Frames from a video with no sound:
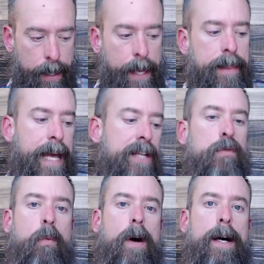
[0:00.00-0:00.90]
That's
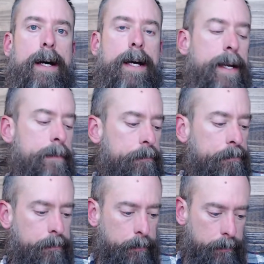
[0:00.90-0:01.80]
why
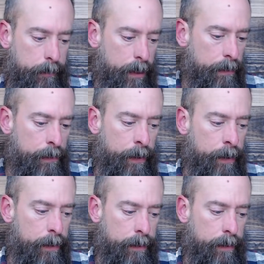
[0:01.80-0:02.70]

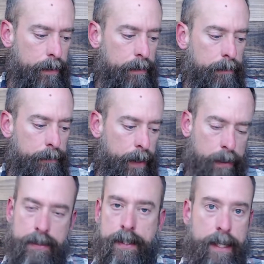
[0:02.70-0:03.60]
the
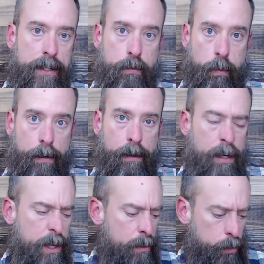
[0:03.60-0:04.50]
Pharisees were
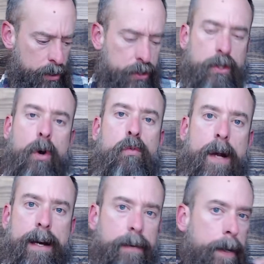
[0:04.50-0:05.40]
so
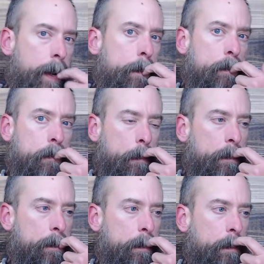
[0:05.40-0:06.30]
riled up.
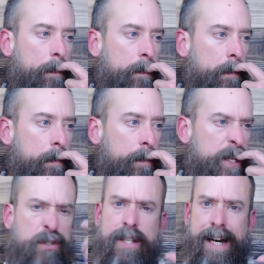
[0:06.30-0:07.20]

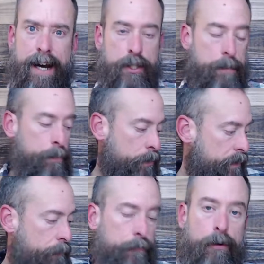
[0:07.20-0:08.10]
This gospel, the
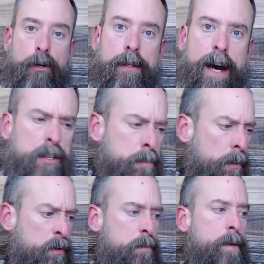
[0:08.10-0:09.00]
full gospel,
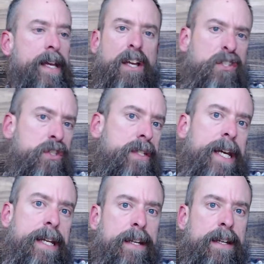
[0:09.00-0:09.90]
was being
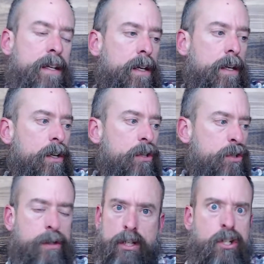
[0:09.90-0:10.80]
extended to
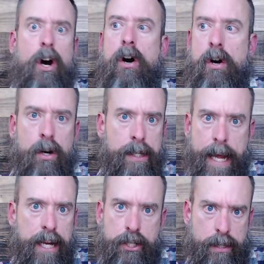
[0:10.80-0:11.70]
the dog
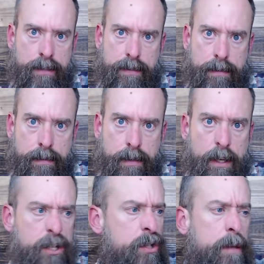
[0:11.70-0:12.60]
nations,
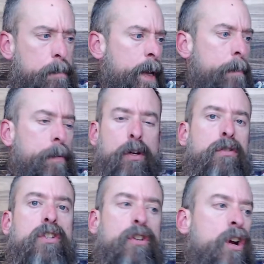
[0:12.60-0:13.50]
to the people who
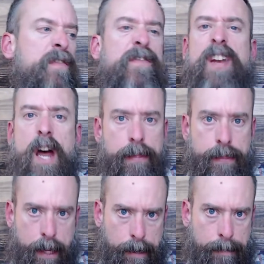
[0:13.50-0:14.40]
deserve nothing.